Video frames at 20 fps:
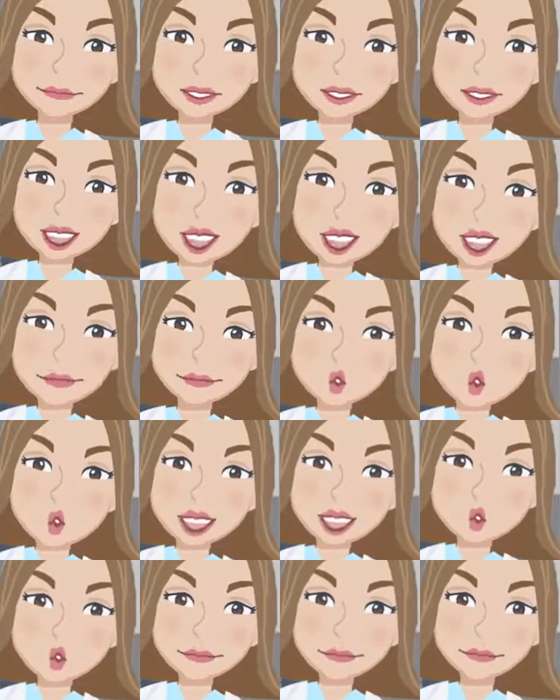Staining
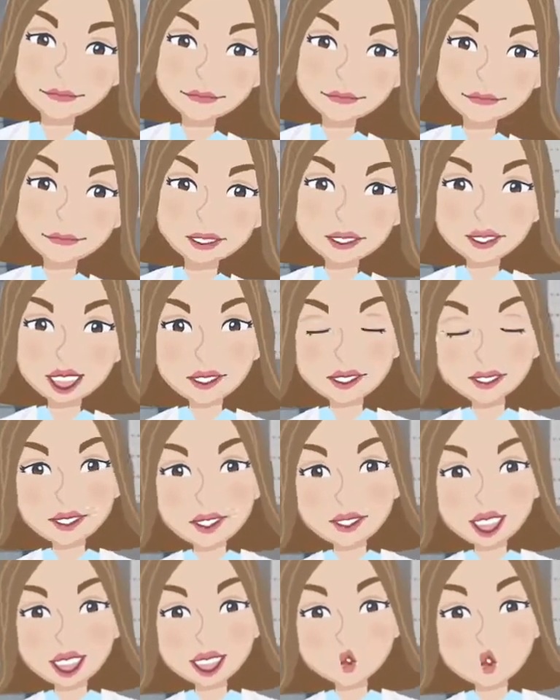volume is
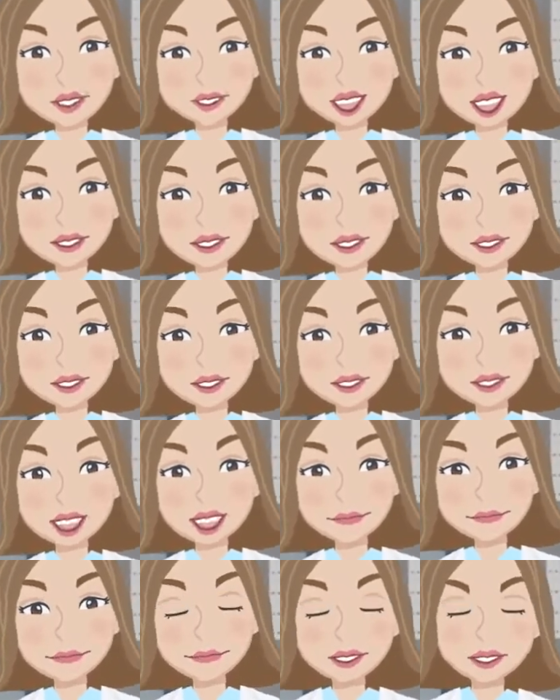important to consider in
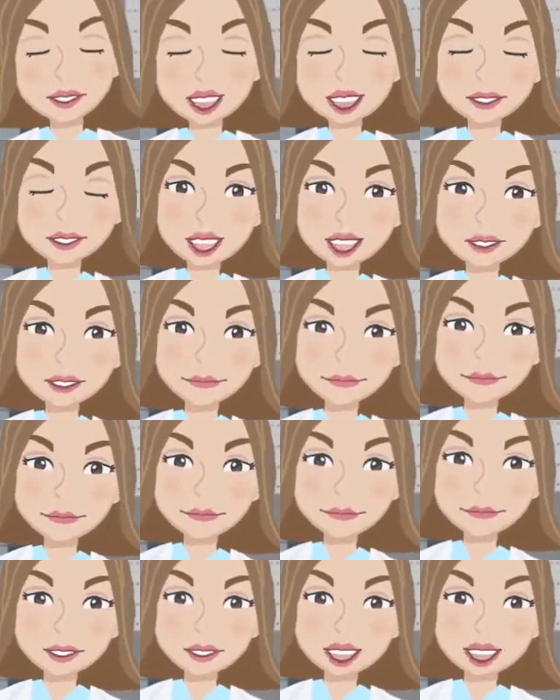staining protocols.